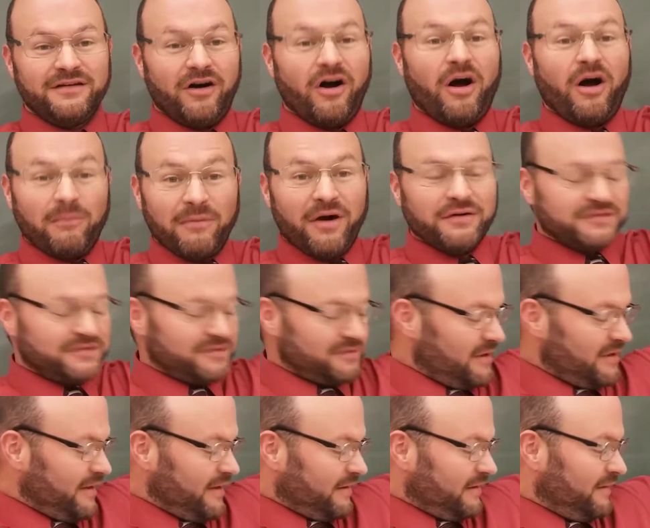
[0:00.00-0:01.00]
Almost
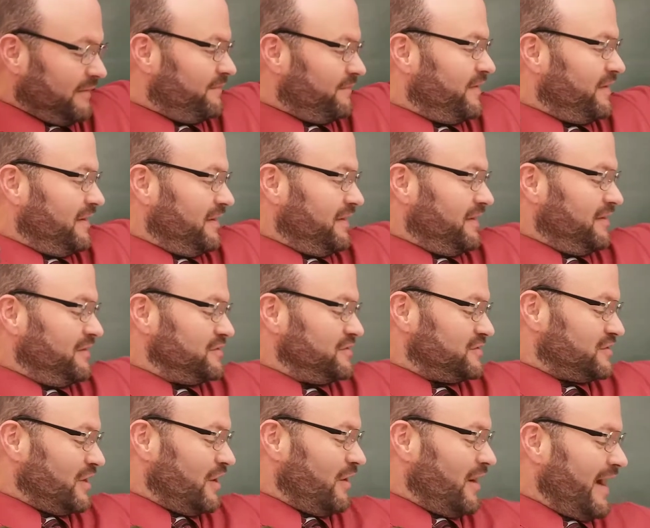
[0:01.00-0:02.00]
like it.
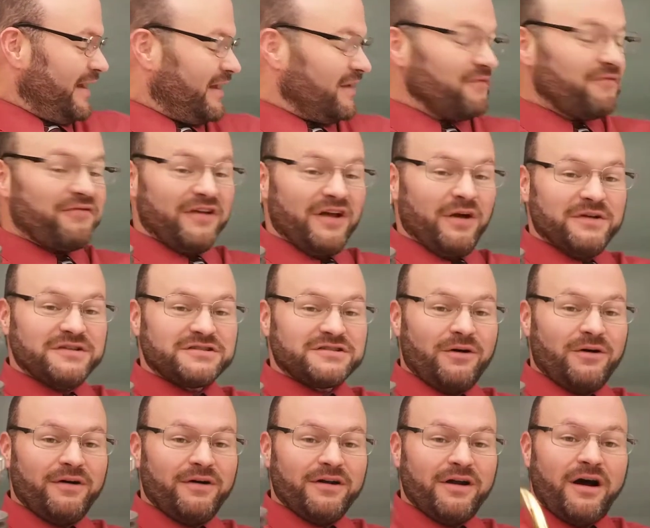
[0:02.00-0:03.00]
So I can feel what's
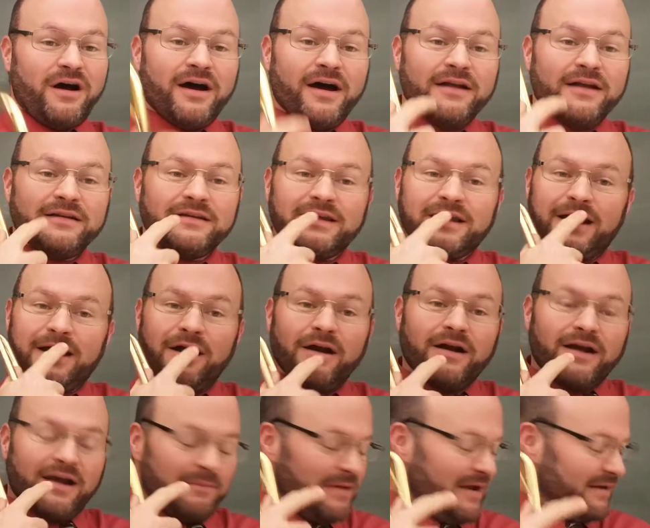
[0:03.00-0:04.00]
going on
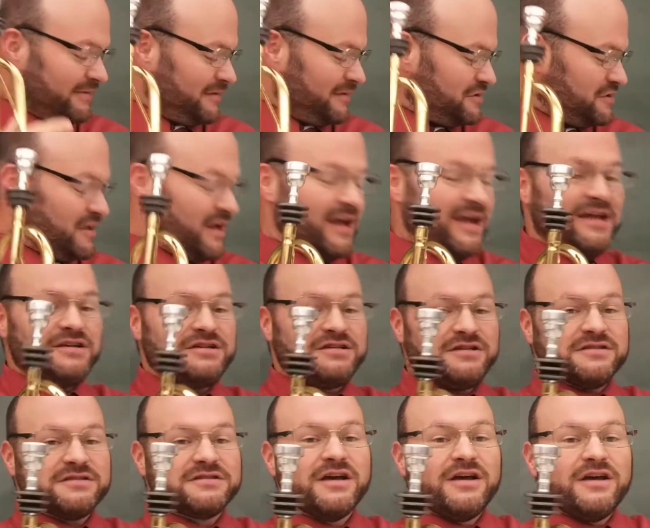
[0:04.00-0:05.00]
here and make the
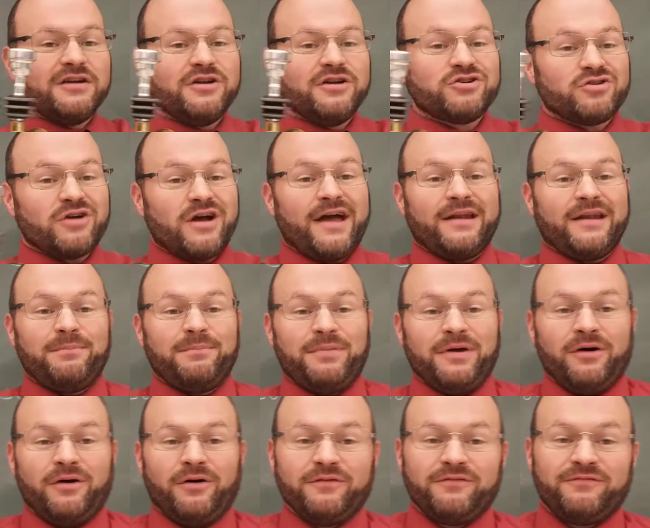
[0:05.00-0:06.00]
changes. You're trying to
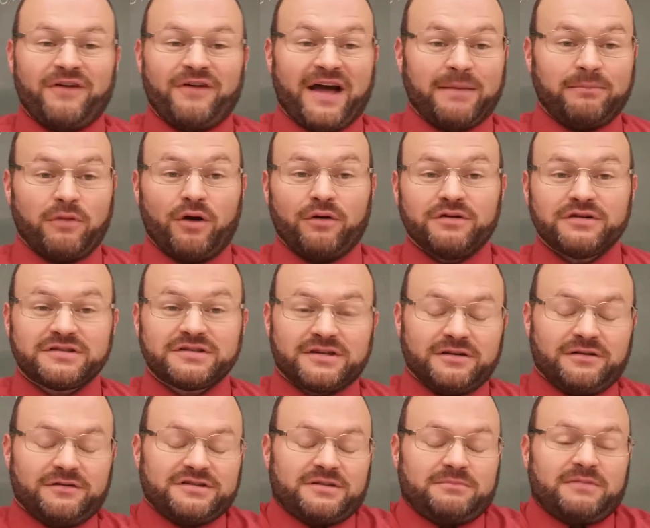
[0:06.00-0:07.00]
build fine motor
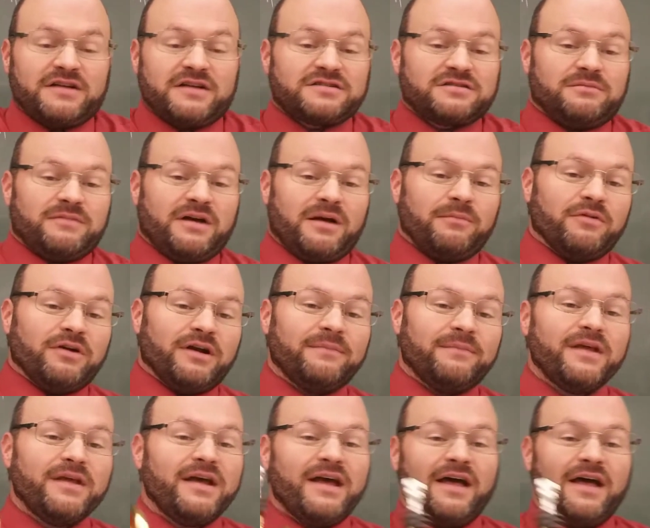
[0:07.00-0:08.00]
skills and muscle memory.
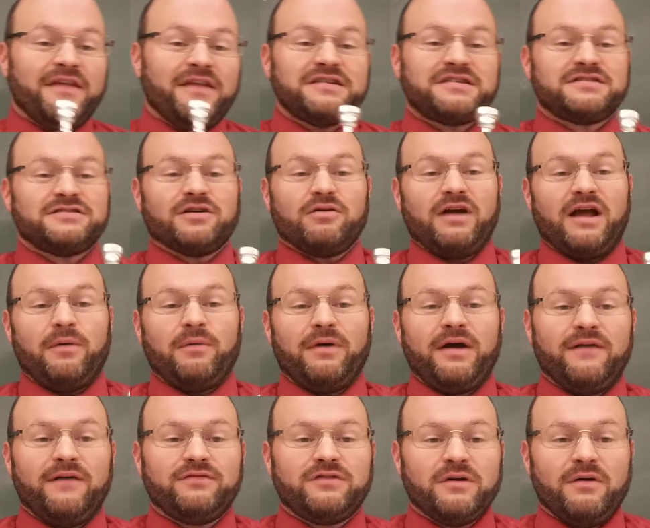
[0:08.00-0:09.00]
And this is a great
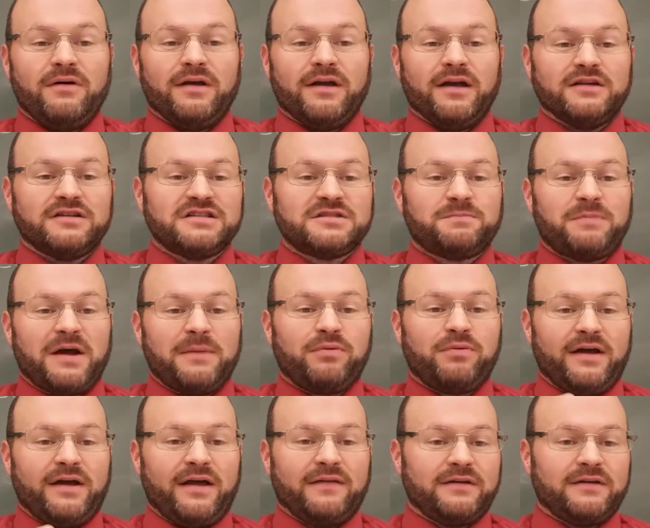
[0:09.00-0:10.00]
way of doing it, just by
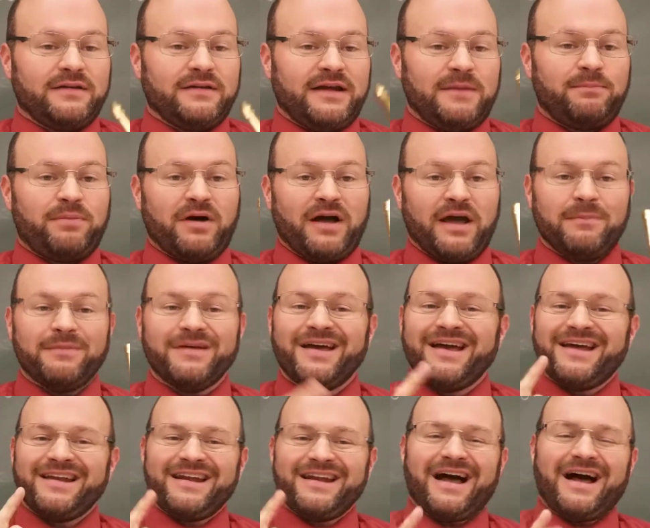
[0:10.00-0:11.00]
playing the lead pipe.
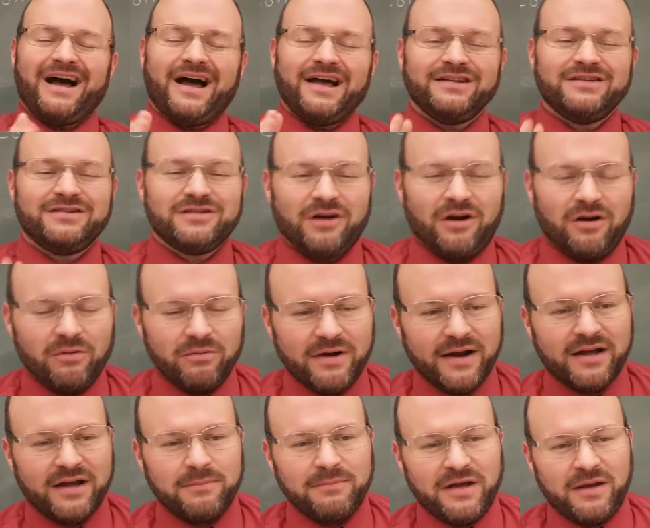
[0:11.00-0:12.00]
Now, I don't
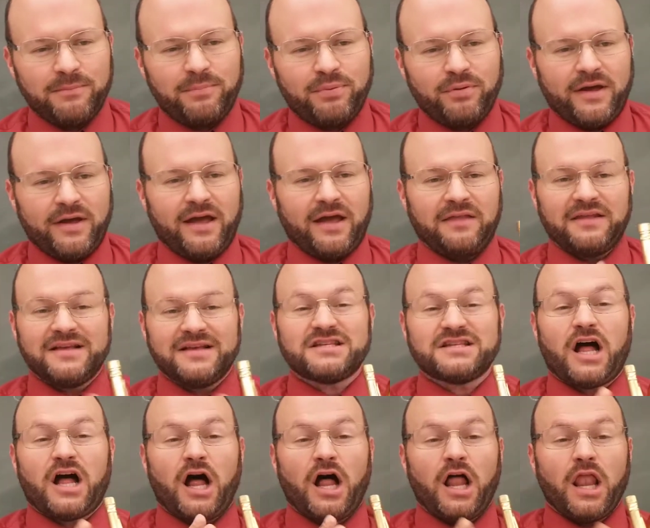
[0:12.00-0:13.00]
recommend playing
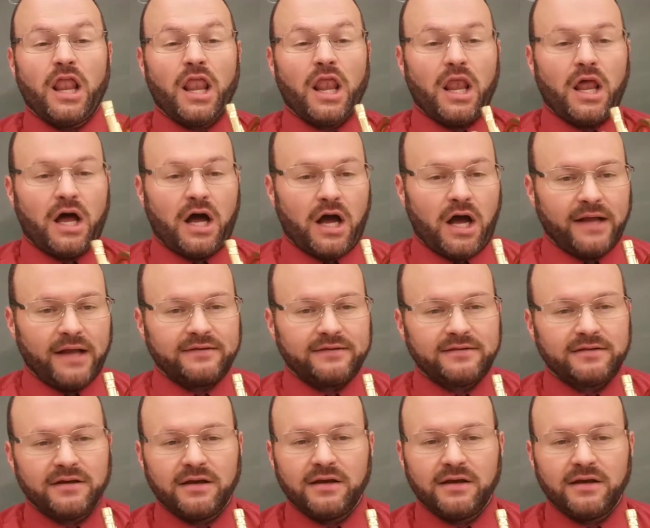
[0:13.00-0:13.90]
this a lot.